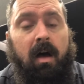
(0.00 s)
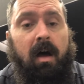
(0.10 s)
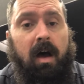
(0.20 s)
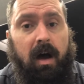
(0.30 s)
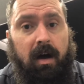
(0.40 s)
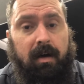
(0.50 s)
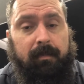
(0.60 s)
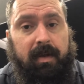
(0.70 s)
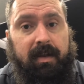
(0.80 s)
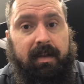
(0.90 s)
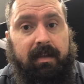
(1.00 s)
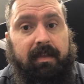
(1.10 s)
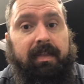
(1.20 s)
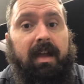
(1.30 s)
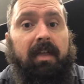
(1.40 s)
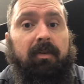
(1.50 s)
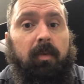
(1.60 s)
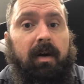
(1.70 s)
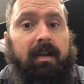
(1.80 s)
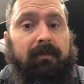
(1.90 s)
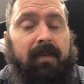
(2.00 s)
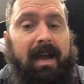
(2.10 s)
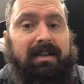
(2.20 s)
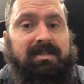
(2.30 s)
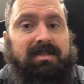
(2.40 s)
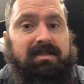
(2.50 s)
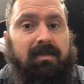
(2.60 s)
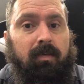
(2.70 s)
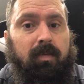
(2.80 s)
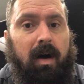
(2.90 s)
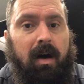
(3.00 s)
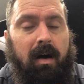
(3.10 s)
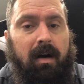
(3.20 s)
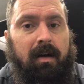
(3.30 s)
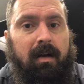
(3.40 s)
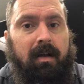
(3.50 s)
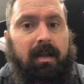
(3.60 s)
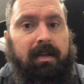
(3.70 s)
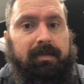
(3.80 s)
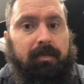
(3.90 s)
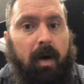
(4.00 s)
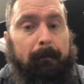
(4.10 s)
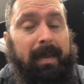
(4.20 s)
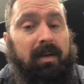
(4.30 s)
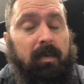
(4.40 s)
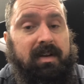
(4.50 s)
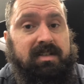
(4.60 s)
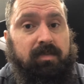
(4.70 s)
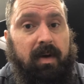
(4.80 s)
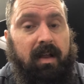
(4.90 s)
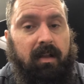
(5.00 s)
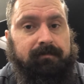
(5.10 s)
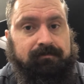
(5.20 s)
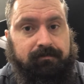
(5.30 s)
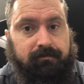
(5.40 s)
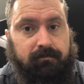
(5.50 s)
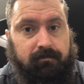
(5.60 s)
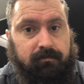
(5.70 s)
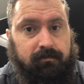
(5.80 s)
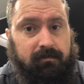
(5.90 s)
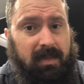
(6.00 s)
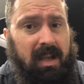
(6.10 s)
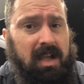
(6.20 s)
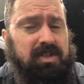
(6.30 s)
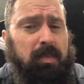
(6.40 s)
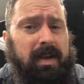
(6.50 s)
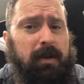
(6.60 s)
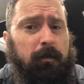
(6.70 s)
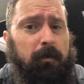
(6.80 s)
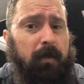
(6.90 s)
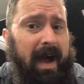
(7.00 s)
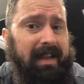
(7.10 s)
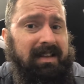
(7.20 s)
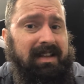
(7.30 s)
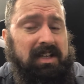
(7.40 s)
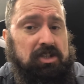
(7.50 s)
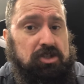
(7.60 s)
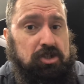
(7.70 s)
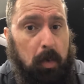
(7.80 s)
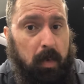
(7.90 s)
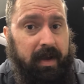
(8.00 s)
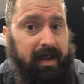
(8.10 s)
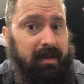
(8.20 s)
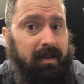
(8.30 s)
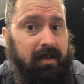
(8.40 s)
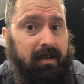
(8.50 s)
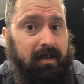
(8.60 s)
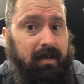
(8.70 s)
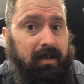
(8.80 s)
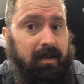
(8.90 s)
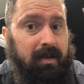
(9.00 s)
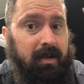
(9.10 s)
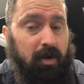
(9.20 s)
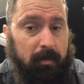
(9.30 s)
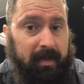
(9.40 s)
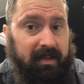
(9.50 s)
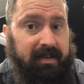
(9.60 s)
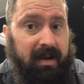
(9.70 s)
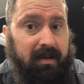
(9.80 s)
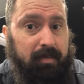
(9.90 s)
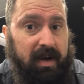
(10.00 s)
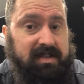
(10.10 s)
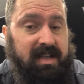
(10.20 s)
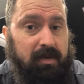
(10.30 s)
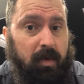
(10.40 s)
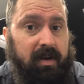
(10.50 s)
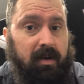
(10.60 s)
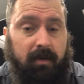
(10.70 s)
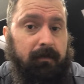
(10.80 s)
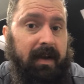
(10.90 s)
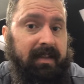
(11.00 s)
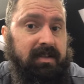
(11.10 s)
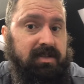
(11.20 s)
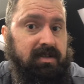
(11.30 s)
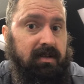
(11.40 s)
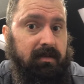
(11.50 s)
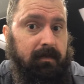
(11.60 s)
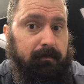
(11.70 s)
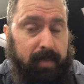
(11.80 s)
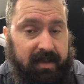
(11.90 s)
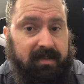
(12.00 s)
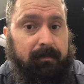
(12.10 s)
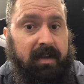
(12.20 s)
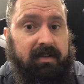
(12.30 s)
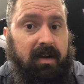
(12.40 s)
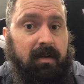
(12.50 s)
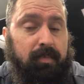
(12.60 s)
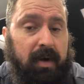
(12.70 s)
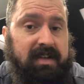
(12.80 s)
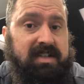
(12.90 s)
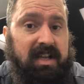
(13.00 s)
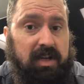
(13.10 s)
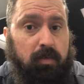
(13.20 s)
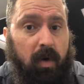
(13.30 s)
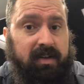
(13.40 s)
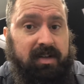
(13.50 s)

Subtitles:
The other one, in fact, is a big one as well, is when you finally join your military branch that you want, or finally pick the military branch that you want to